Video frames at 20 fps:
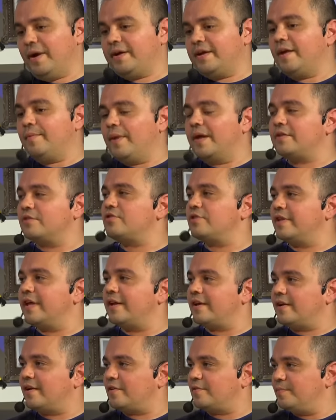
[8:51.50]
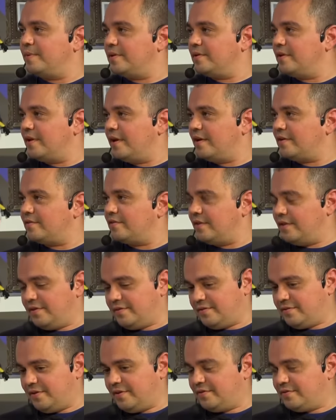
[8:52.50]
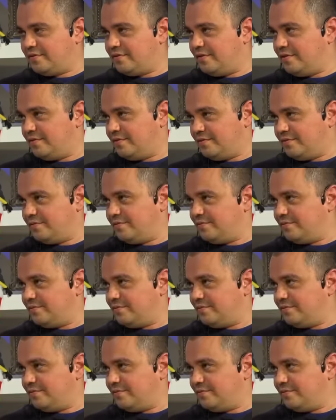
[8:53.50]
yeah, my genetic has been has is is is